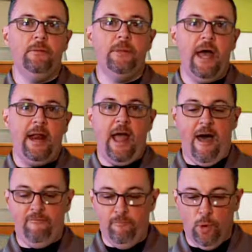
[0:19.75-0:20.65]
that
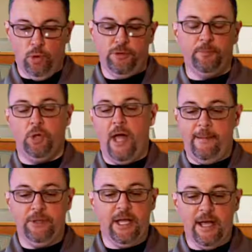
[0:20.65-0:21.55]
have multiple
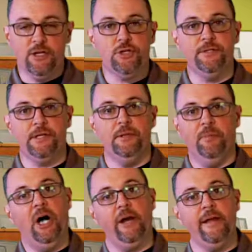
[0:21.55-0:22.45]
applications in the
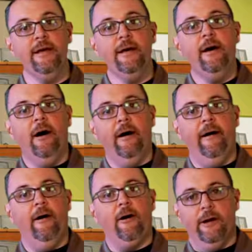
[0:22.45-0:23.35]
body
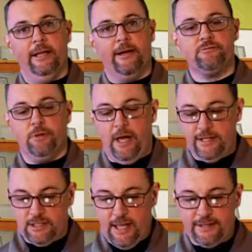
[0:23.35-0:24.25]
are
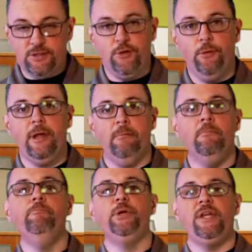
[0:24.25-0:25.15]
electrolytes like
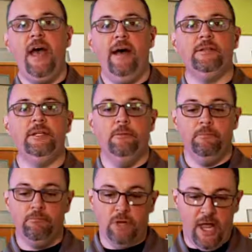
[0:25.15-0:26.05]
sodium,
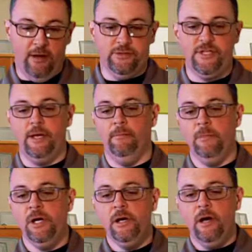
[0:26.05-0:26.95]
potassium,
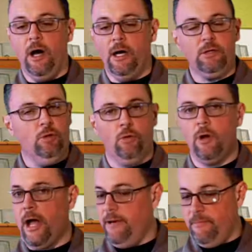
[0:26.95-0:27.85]
calcium,
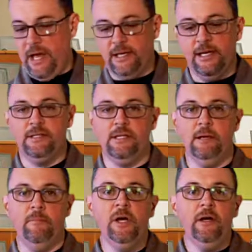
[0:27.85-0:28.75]
chloride,
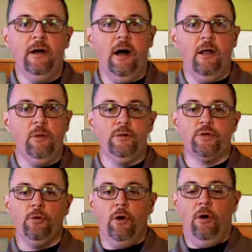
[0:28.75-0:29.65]
magnesium. Those
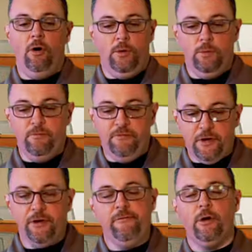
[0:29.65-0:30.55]
are all
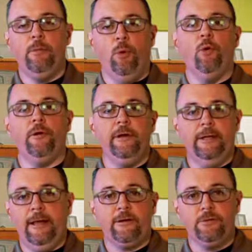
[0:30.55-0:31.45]
very, very important
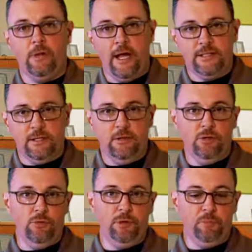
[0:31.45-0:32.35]
electrolytes in the
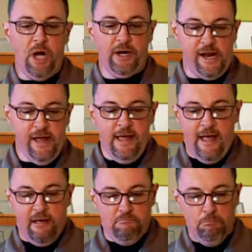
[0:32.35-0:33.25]
human body,
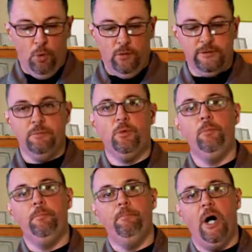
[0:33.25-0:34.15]
and
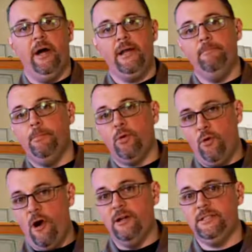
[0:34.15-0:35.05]
multiple body
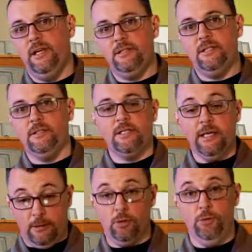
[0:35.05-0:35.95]
processes,
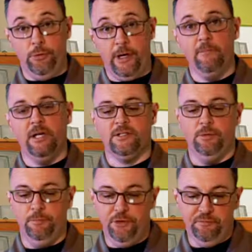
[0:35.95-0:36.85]
including
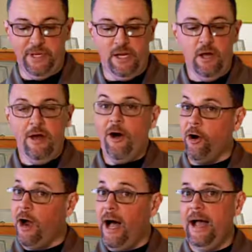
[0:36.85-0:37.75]
muscle movement,
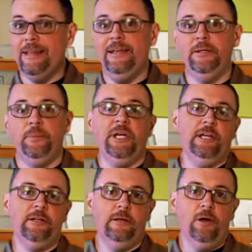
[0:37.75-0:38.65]
are highly
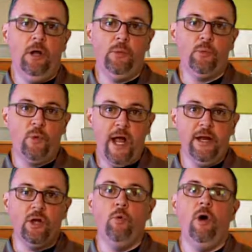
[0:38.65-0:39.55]
dependent on the
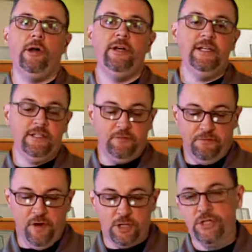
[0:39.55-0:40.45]
right quantities and
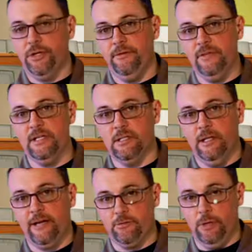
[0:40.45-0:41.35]
function of these
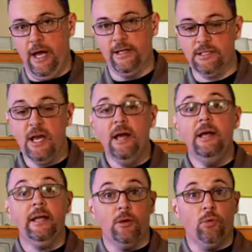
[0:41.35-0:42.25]
electrolytes
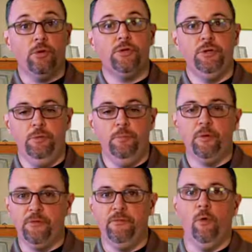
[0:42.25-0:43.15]
in order to
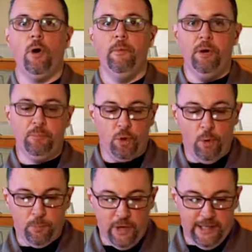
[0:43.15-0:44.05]
perform
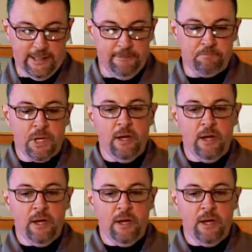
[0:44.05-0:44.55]
appropriately.